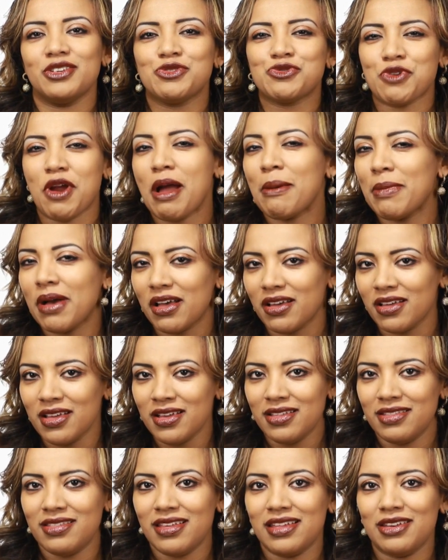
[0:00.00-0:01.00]
drama
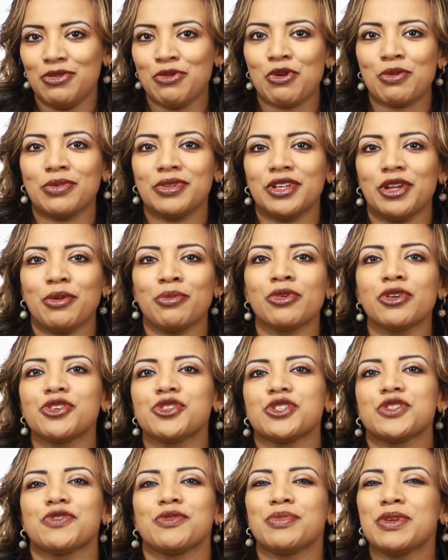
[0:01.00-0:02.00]
that normally
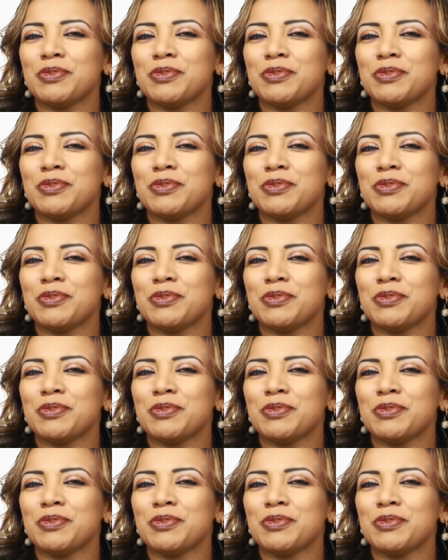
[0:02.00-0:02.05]
emerges from